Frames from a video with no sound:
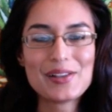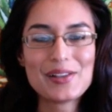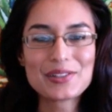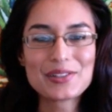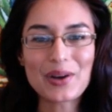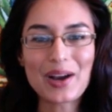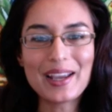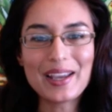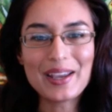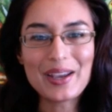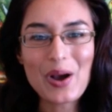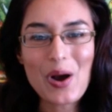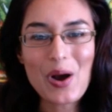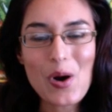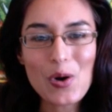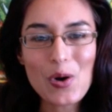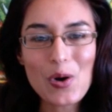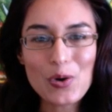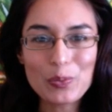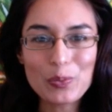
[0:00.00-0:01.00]
So I
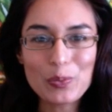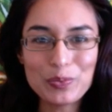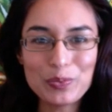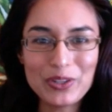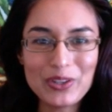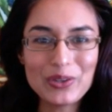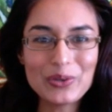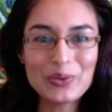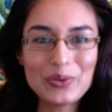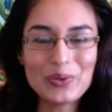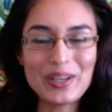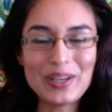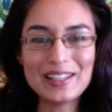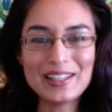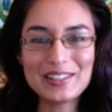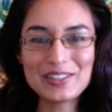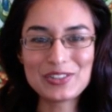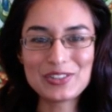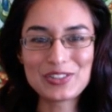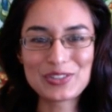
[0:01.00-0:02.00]
hope you
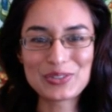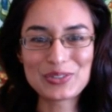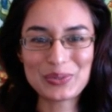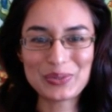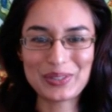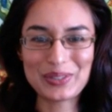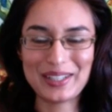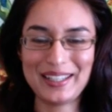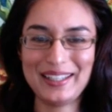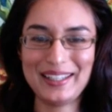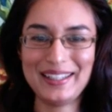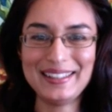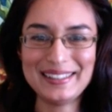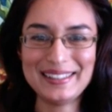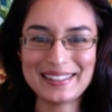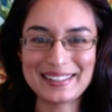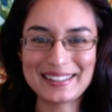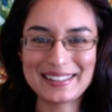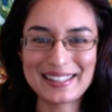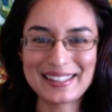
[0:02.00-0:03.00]

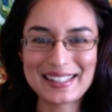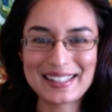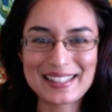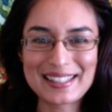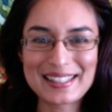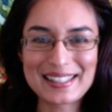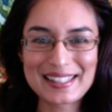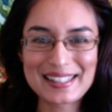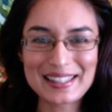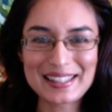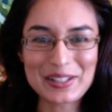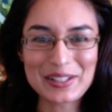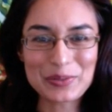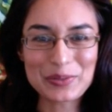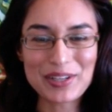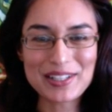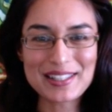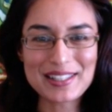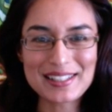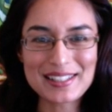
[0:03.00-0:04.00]
enjoyed this little
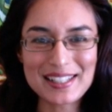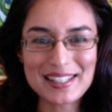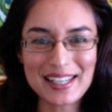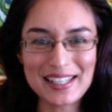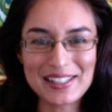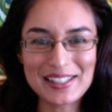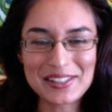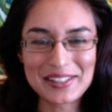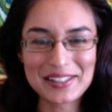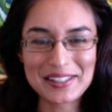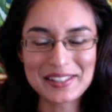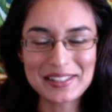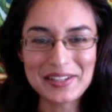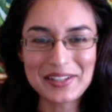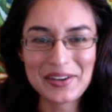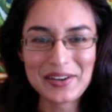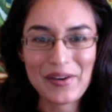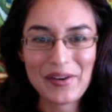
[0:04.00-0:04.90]
presentation